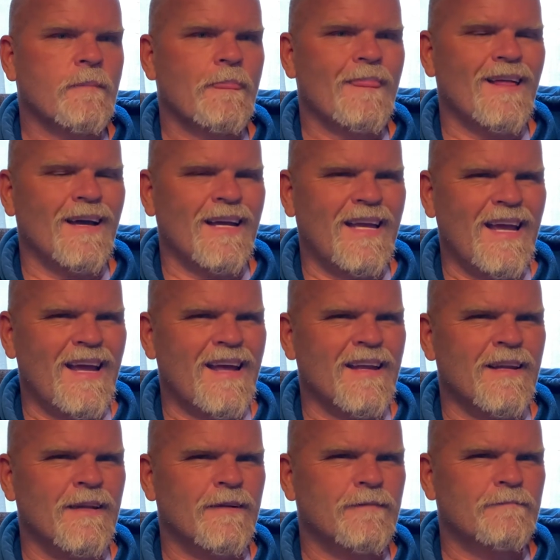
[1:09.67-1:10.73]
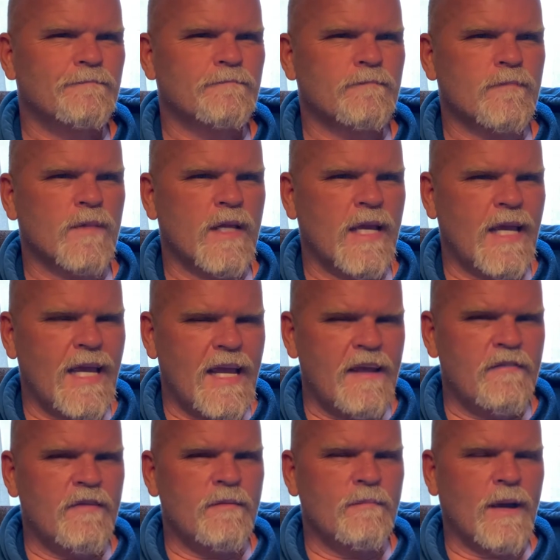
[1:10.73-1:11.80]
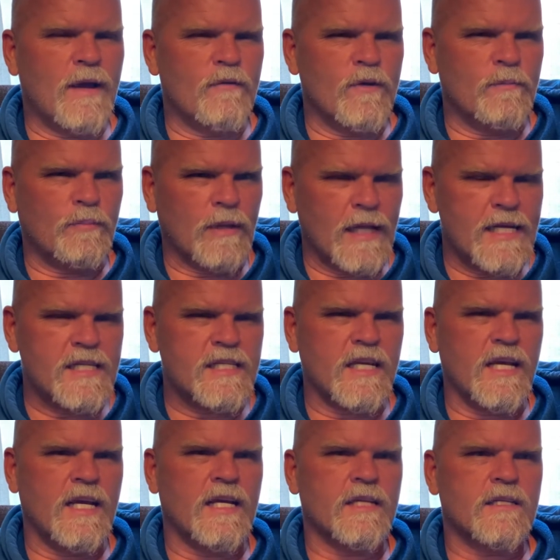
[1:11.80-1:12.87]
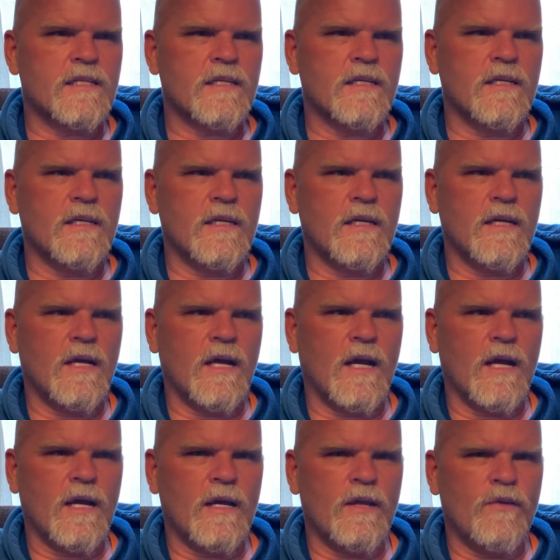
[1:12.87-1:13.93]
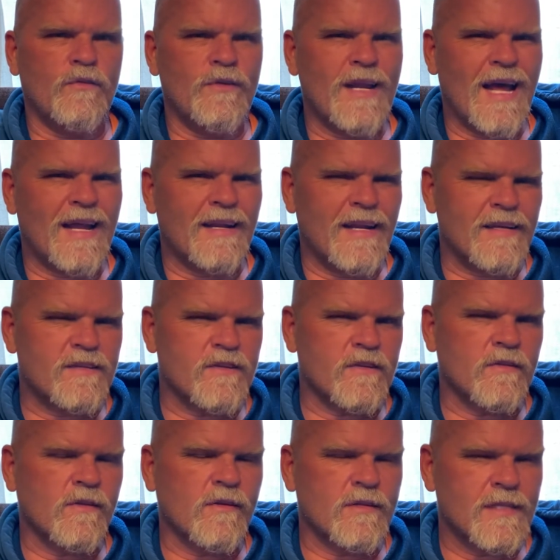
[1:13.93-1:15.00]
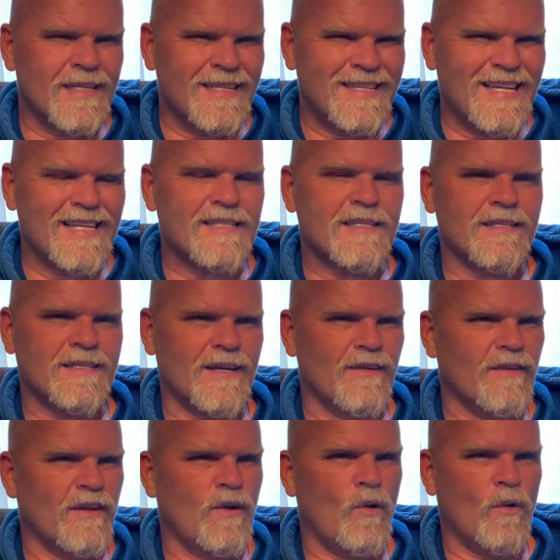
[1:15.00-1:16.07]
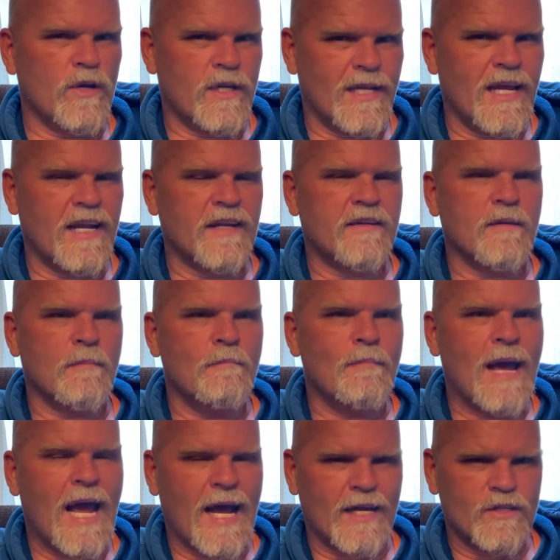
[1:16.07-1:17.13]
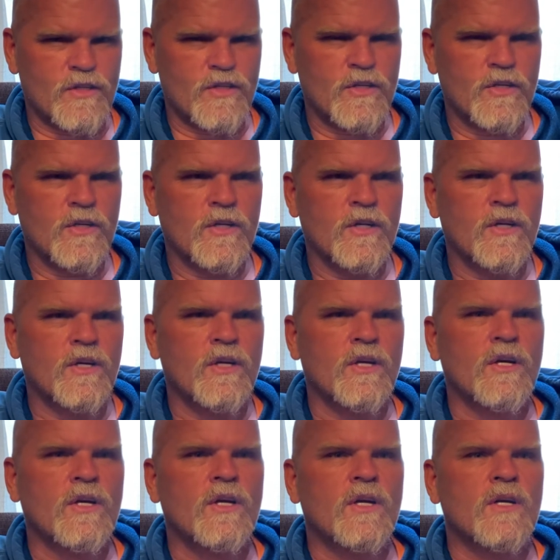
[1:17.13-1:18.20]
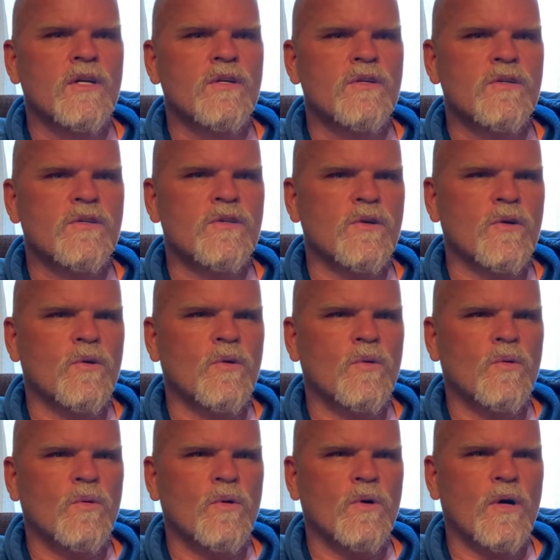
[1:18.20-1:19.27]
Again, even by replacing it, you're not necess necessarily going to get it to match. So